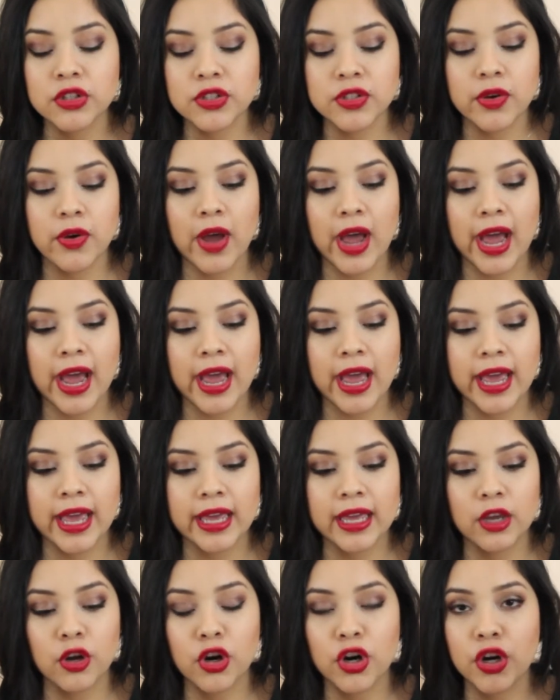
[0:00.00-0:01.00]
so
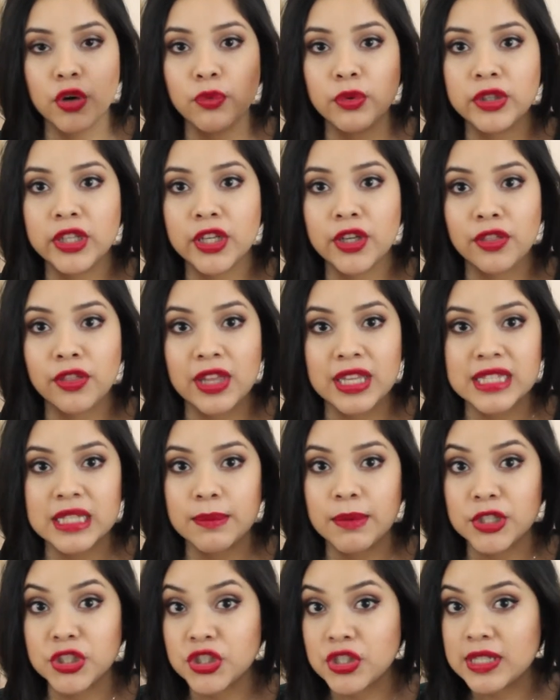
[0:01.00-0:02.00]
I heard really good things
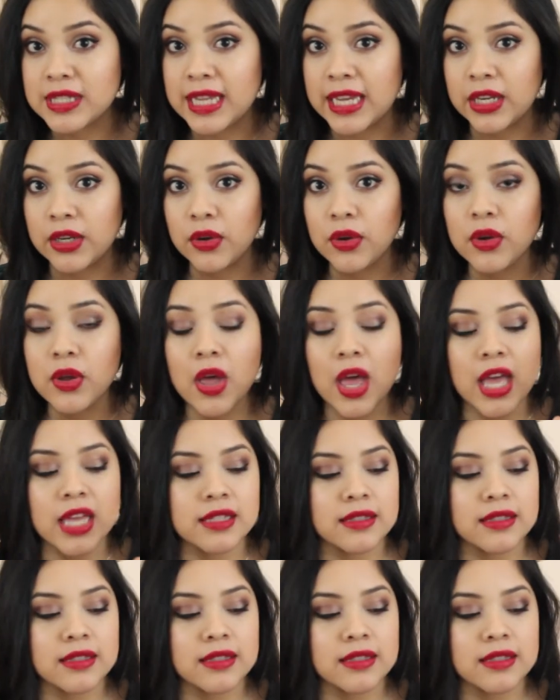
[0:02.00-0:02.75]
about Shiseido,